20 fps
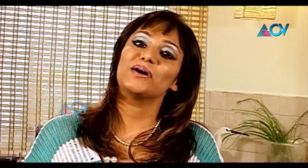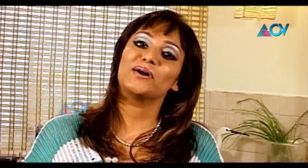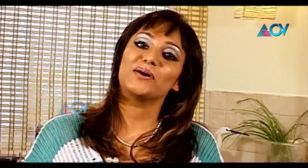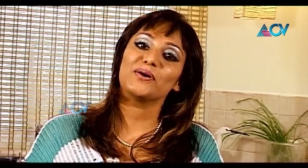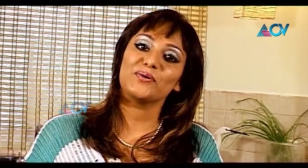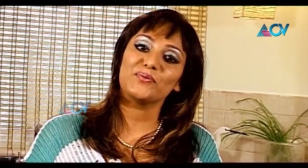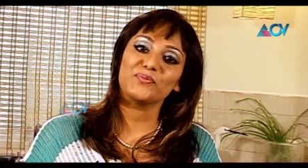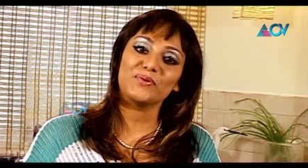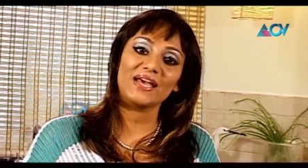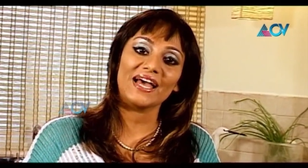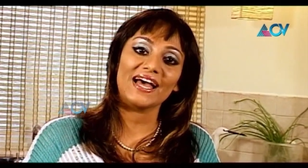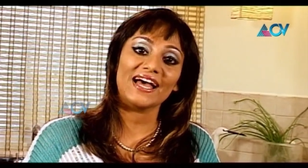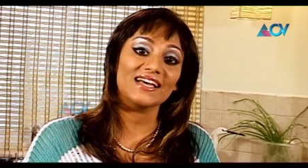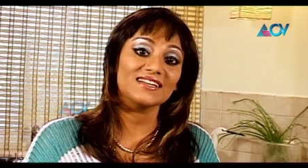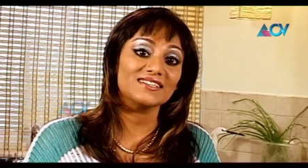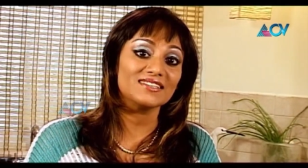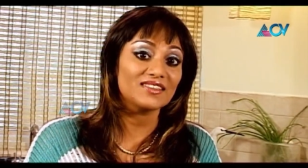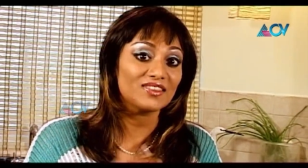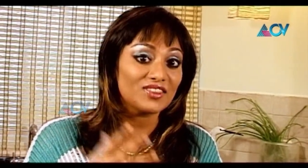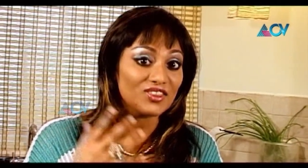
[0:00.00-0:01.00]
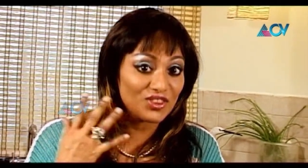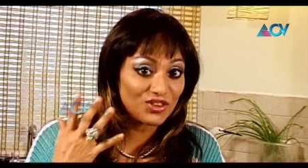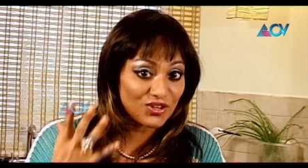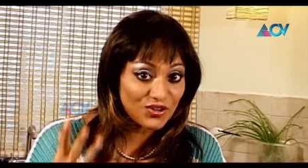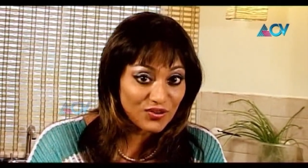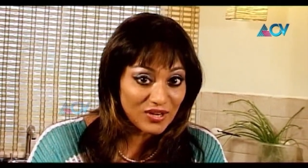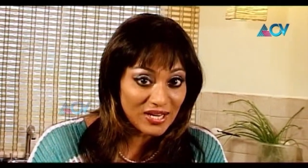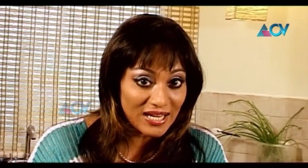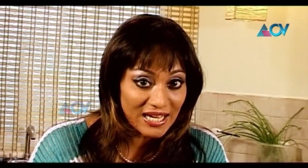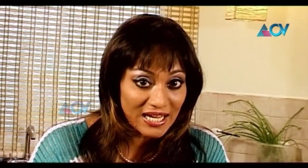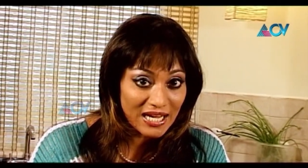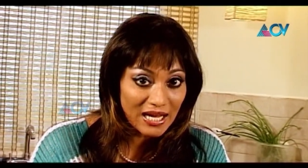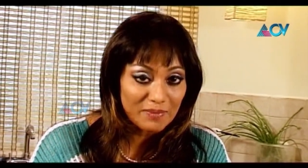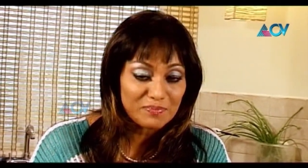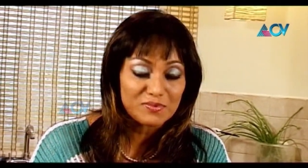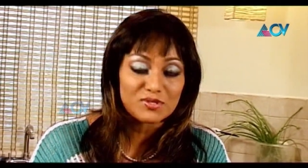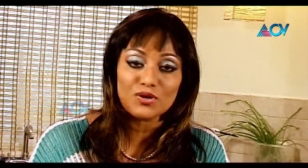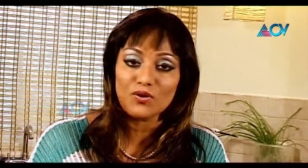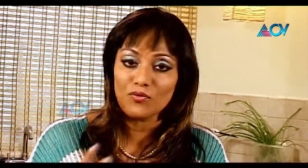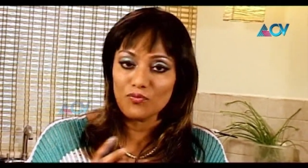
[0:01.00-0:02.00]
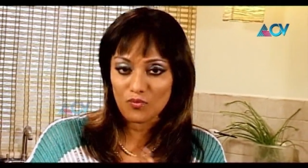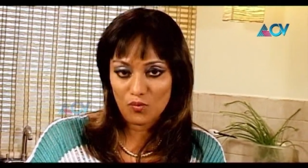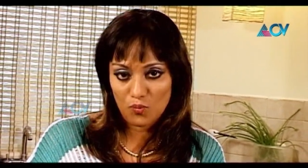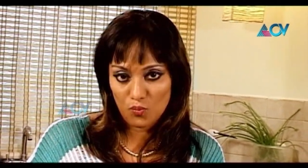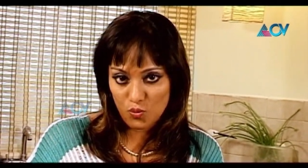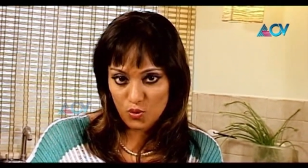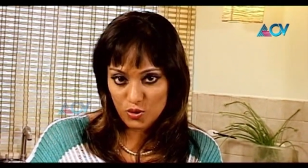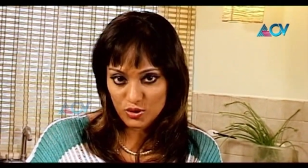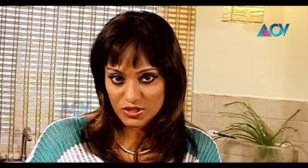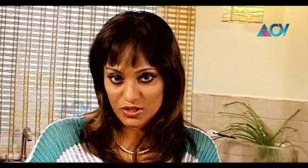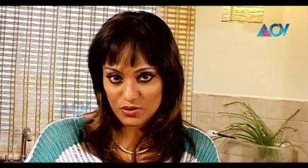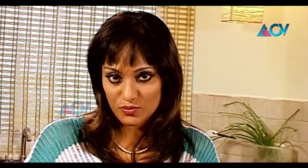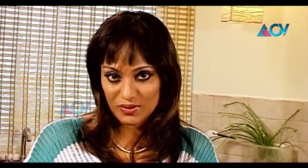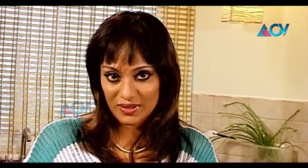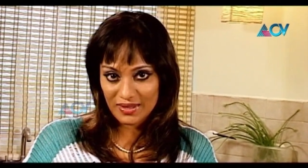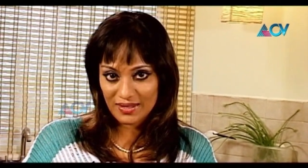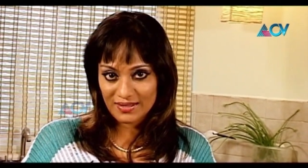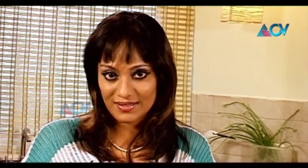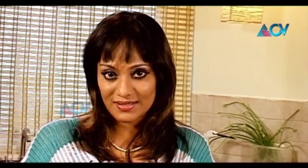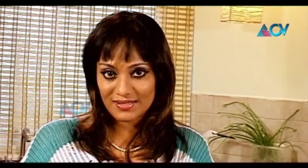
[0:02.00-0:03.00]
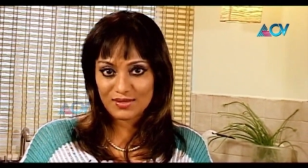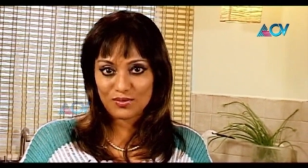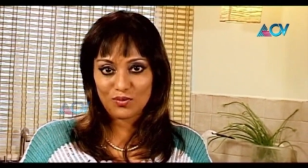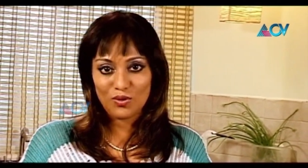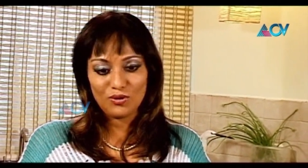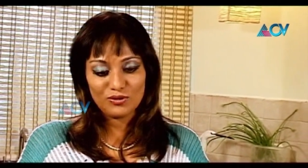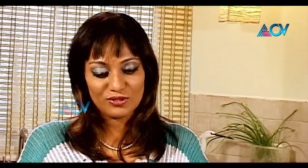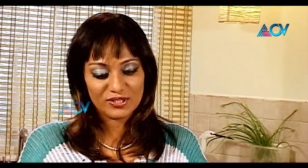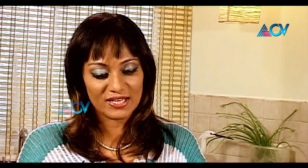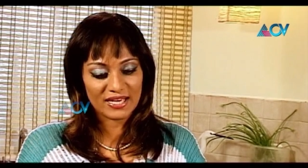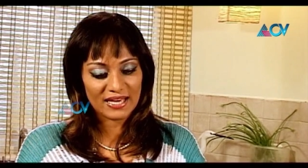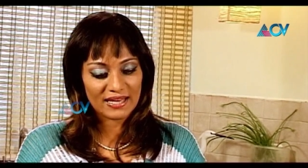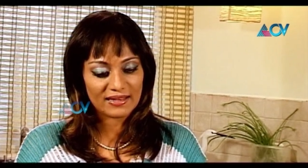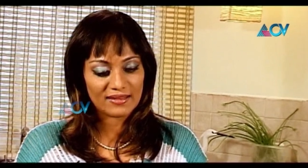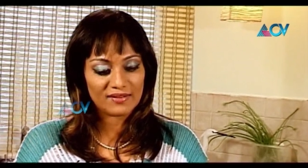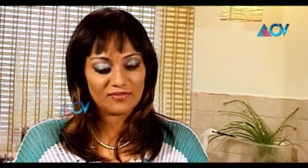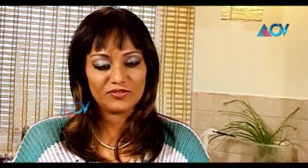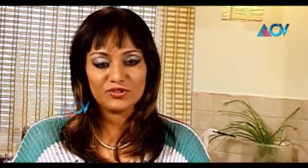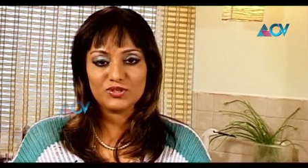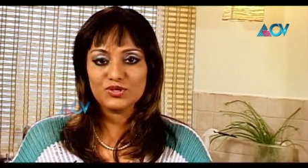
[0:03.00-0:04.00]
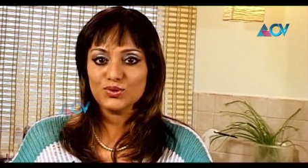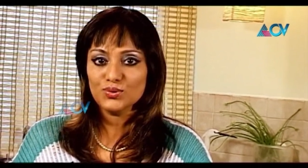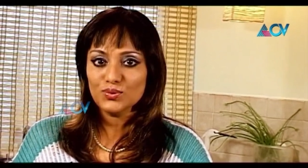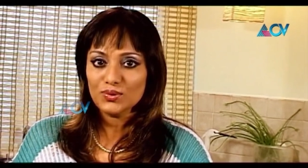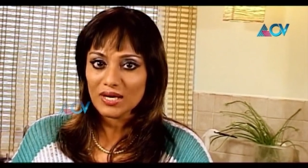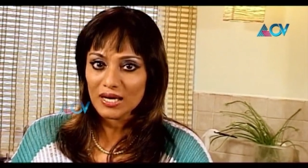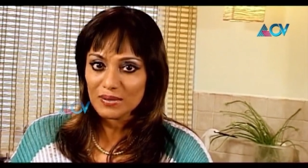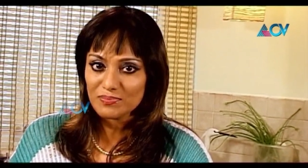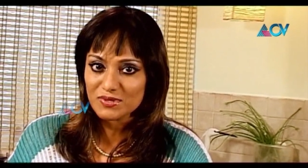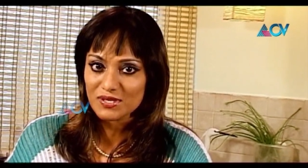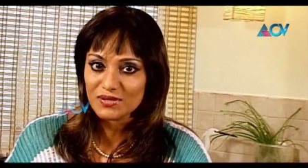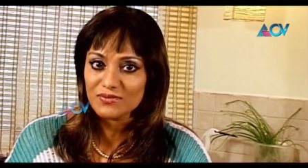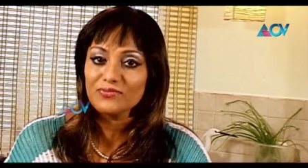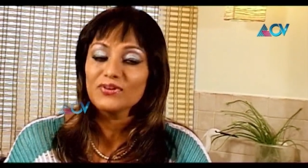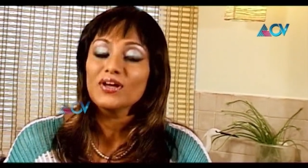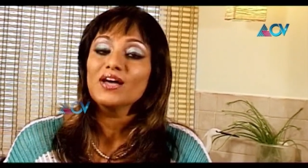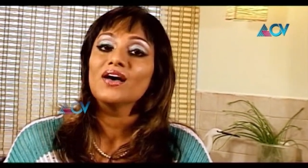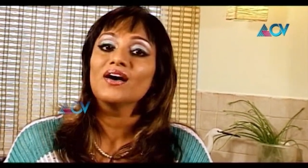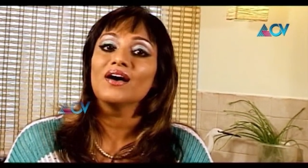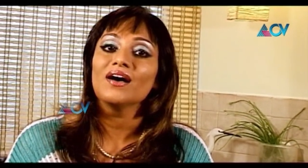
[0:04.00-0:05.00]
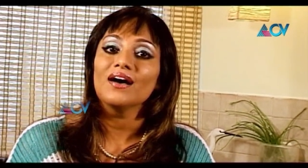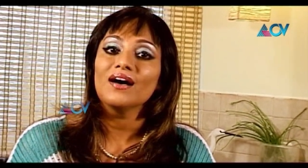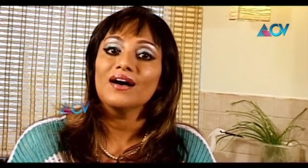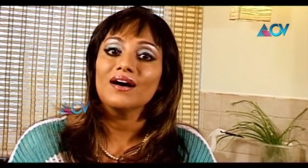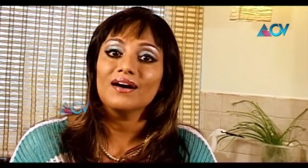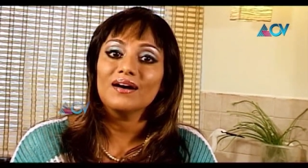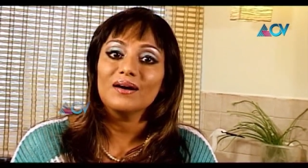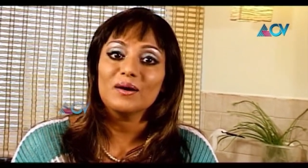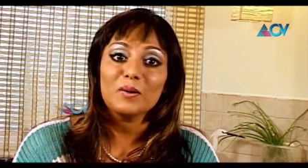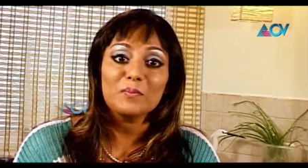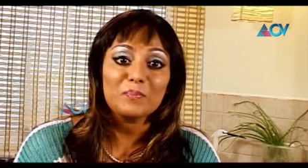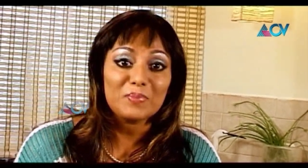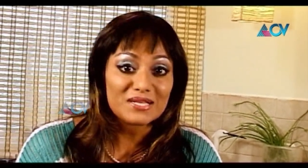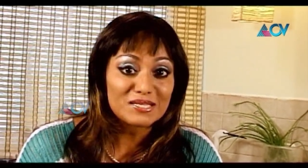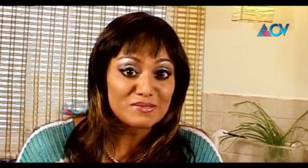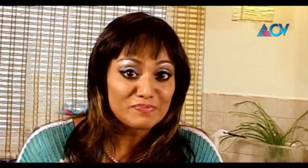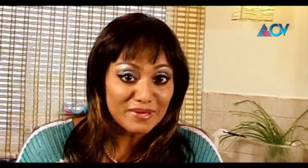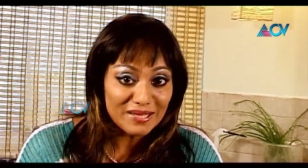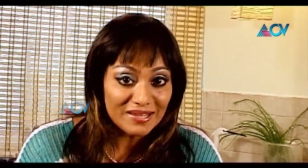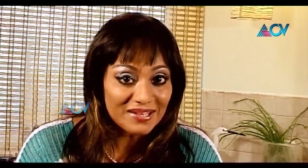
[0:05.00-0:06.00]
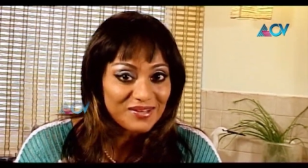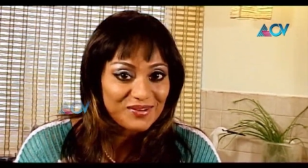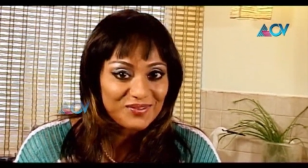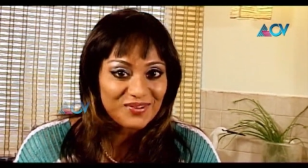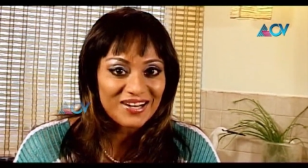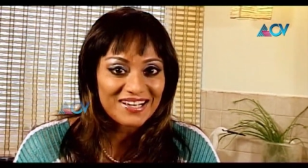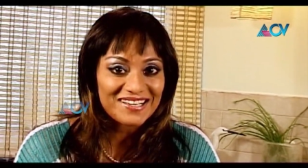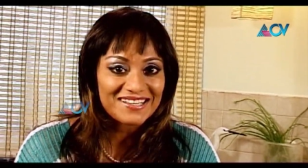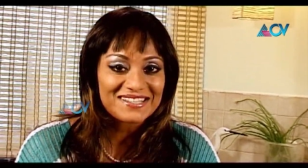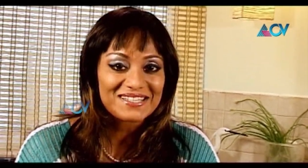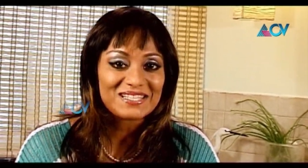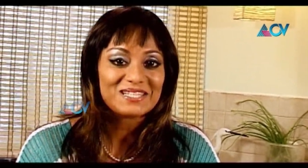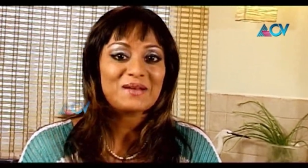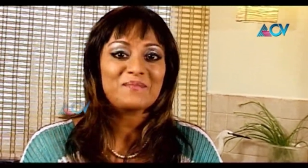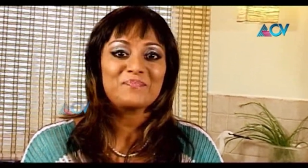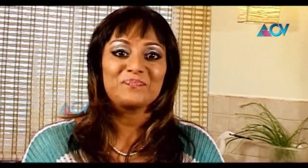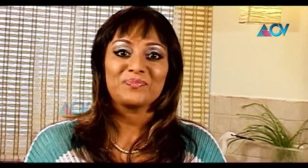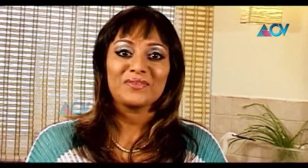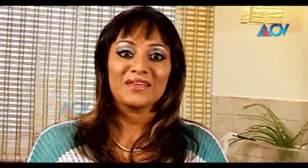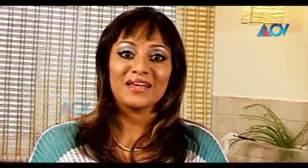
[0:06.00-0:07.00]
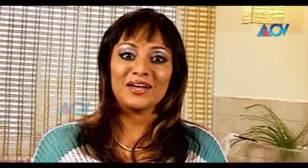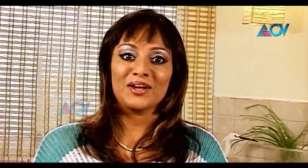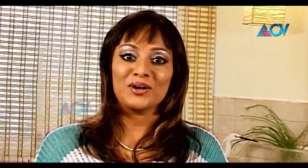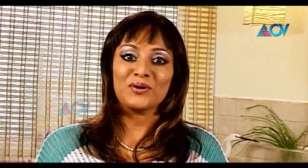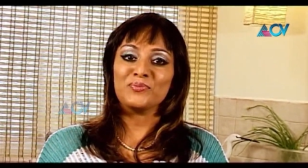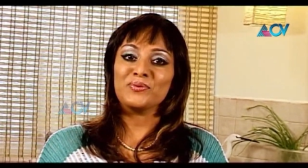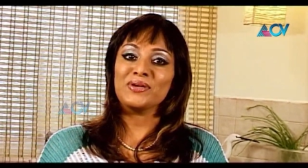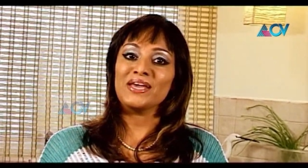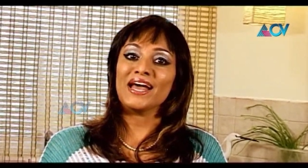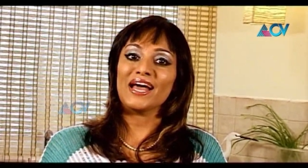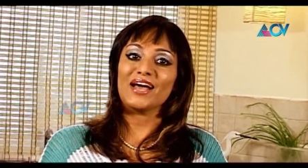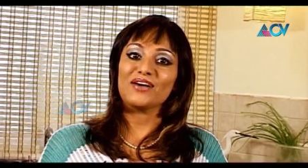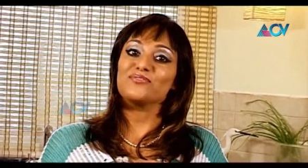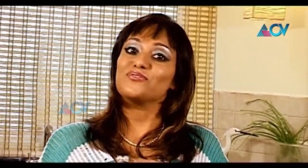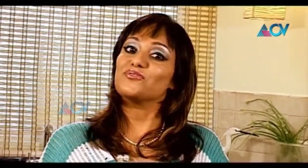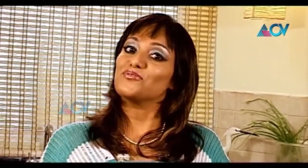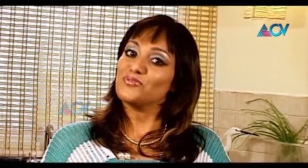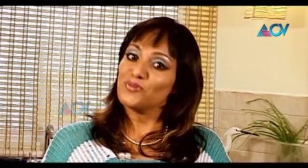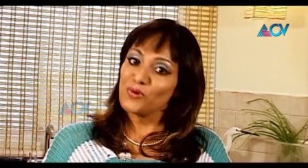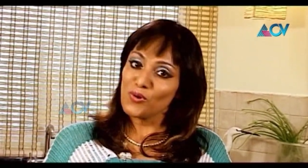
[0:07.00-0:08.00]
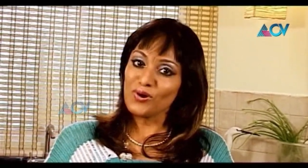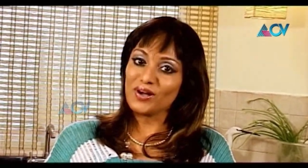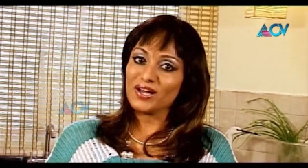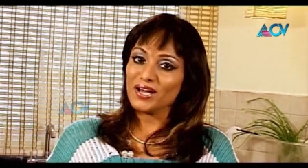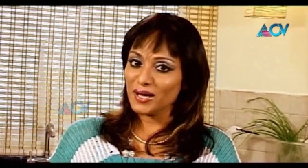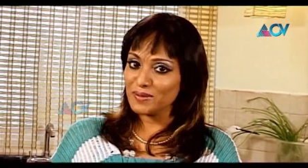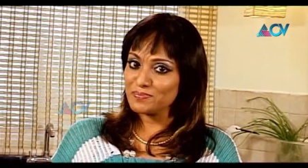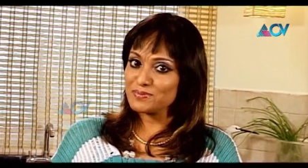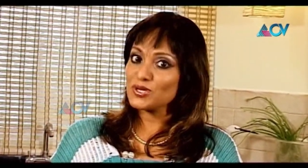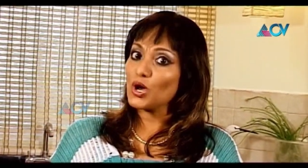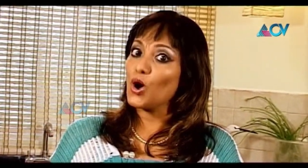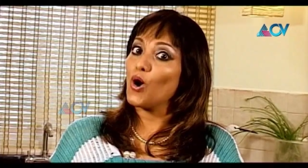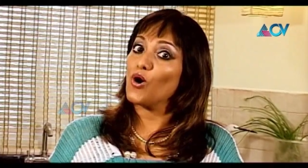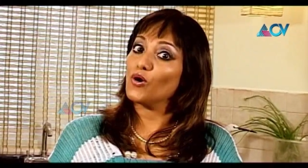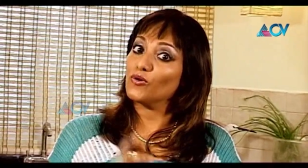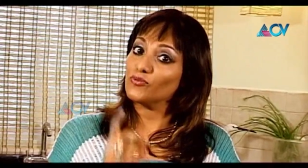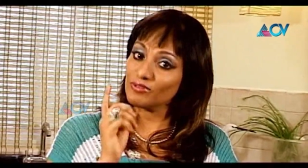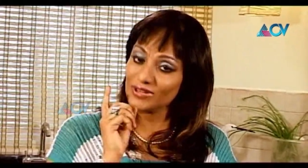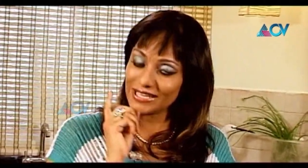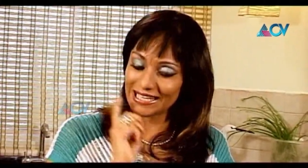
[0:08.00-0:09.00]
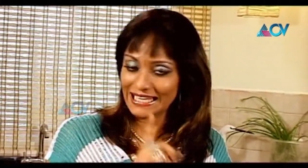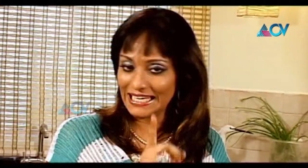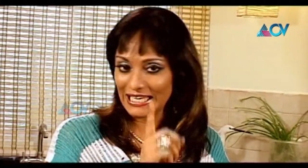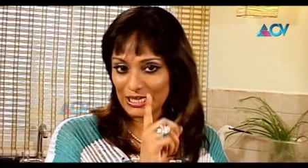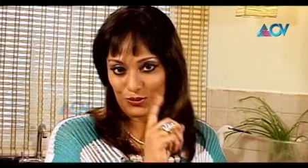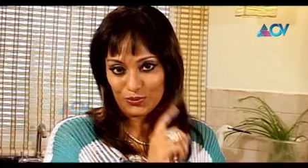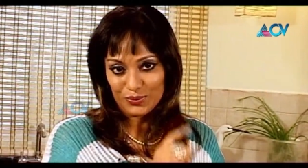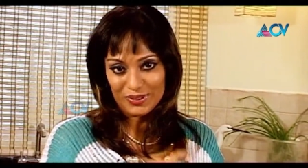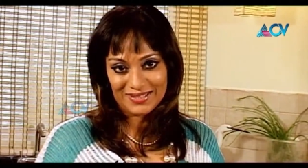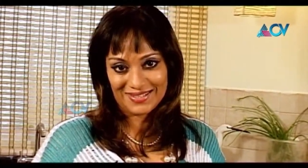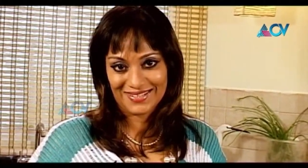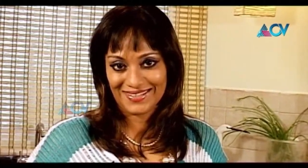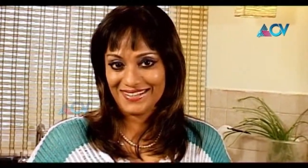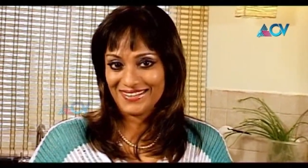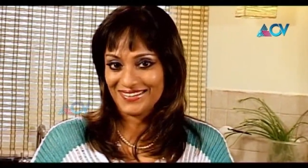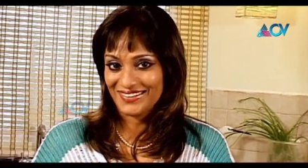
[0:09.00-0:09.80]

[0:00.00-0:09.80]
uh, we add three cups of water with it so altogether for two cups of uh, basmati rice uh, we have four cups of liquid